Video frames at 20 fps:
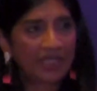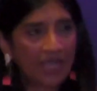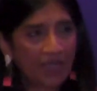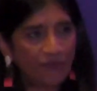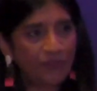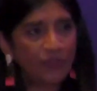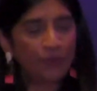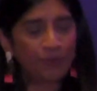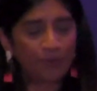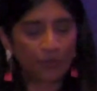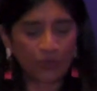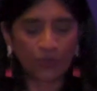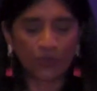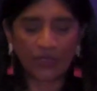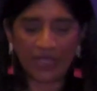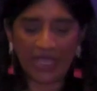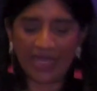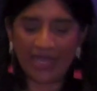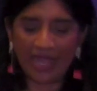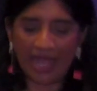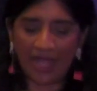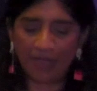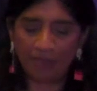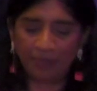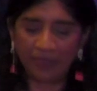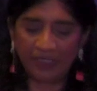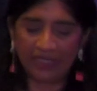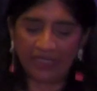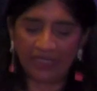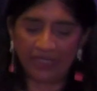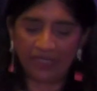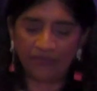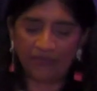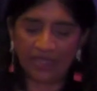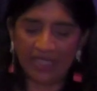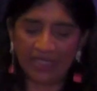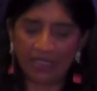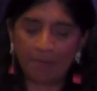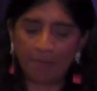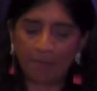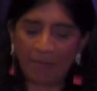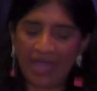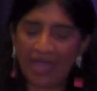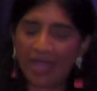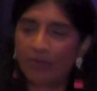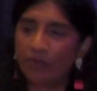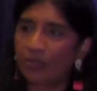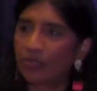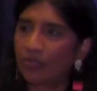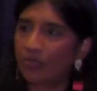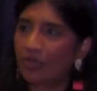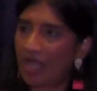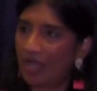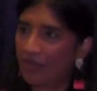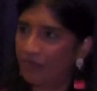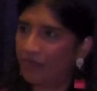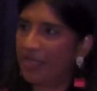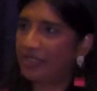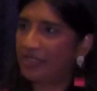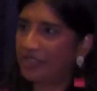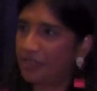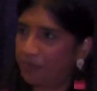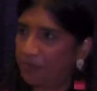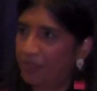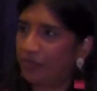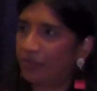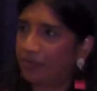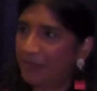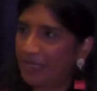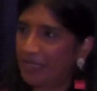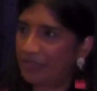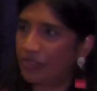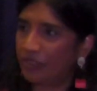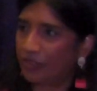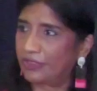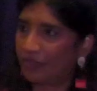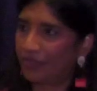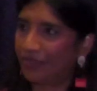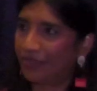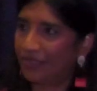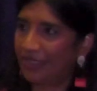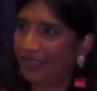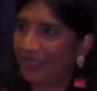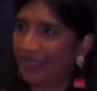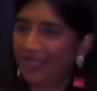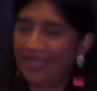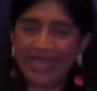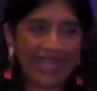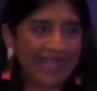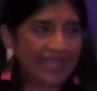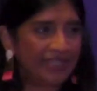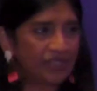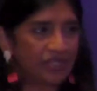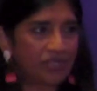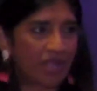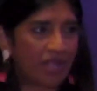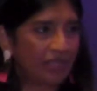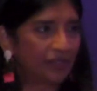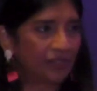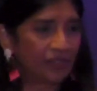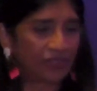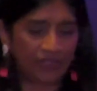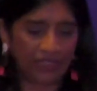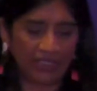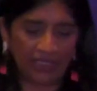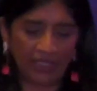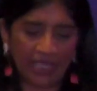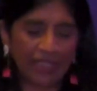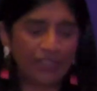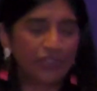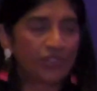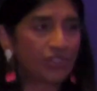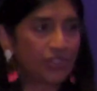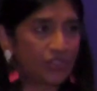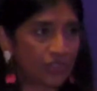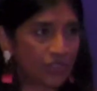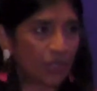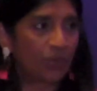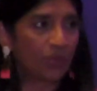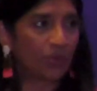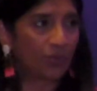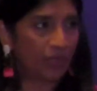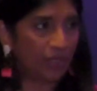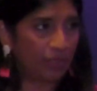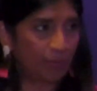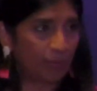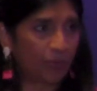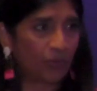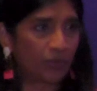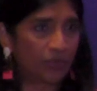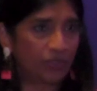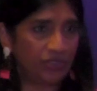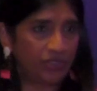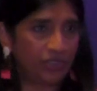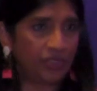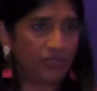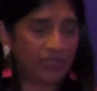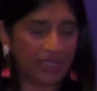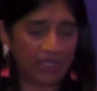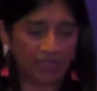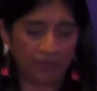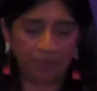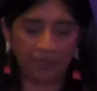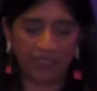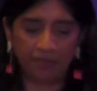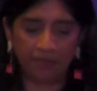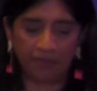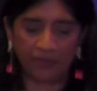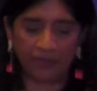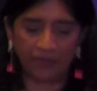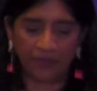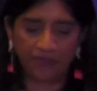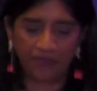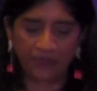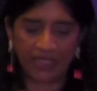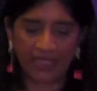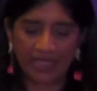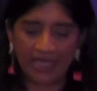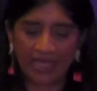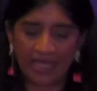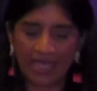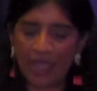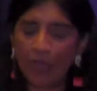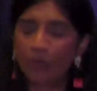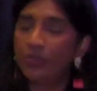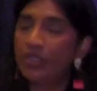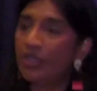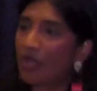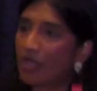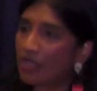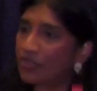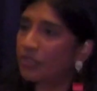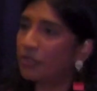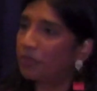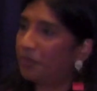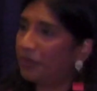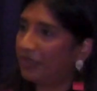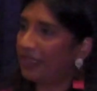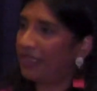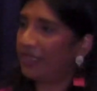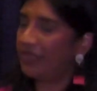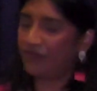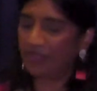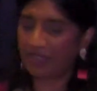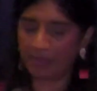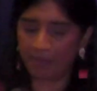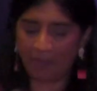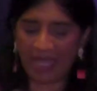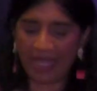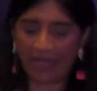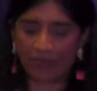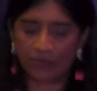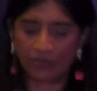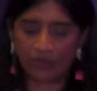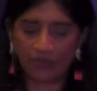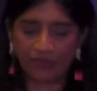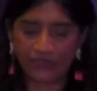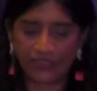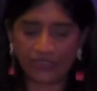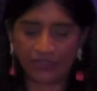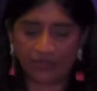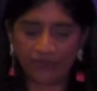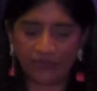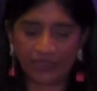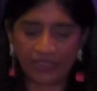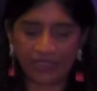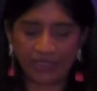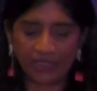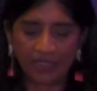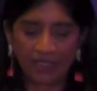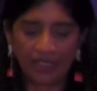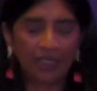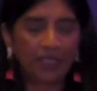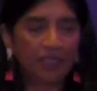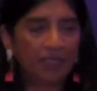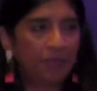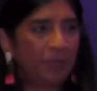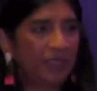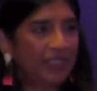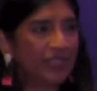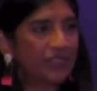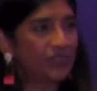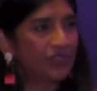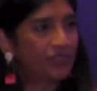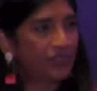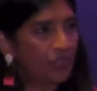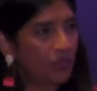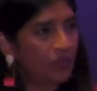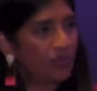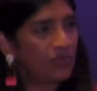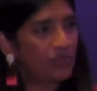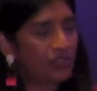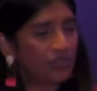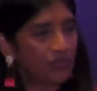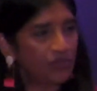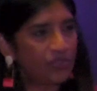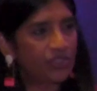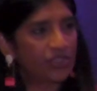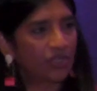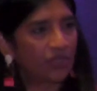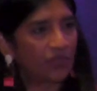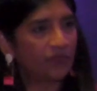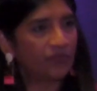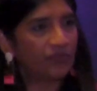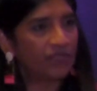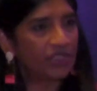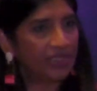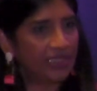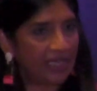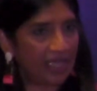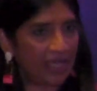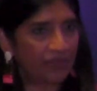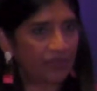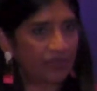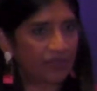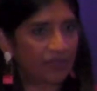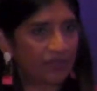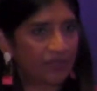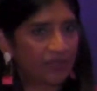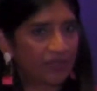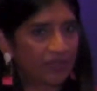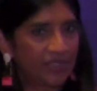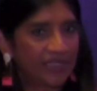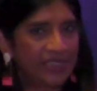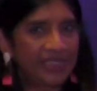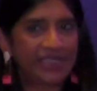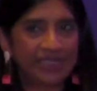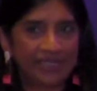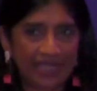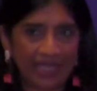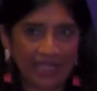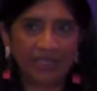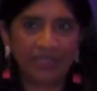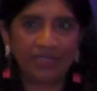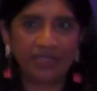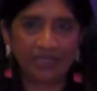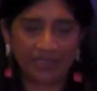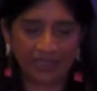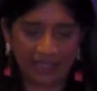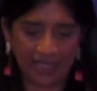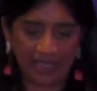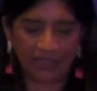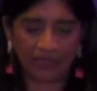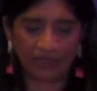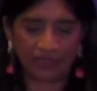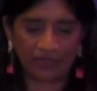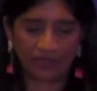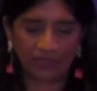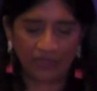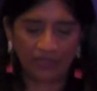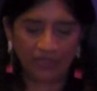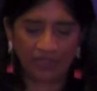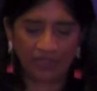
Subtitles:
Governor Moore and I believe in the power of experimental learning. Hands-on learning is so important to young people. And we also believe in the power of service, because those who serve together stay together.